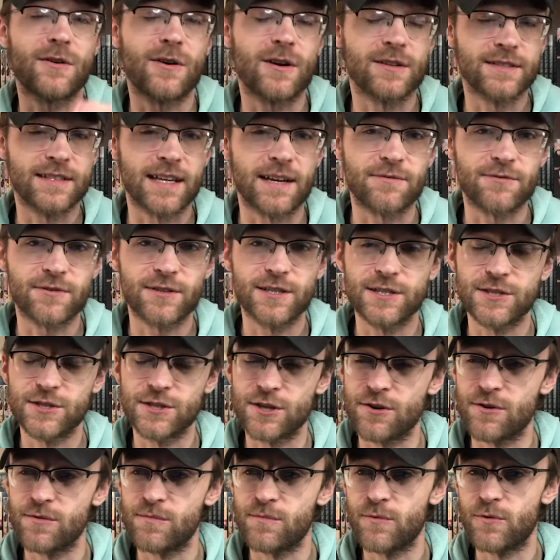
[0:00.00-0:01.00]
I'll definitely
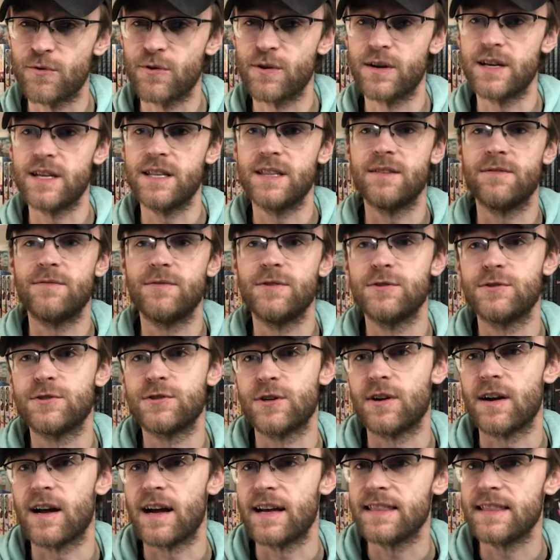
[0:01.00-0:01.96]
show more in the future.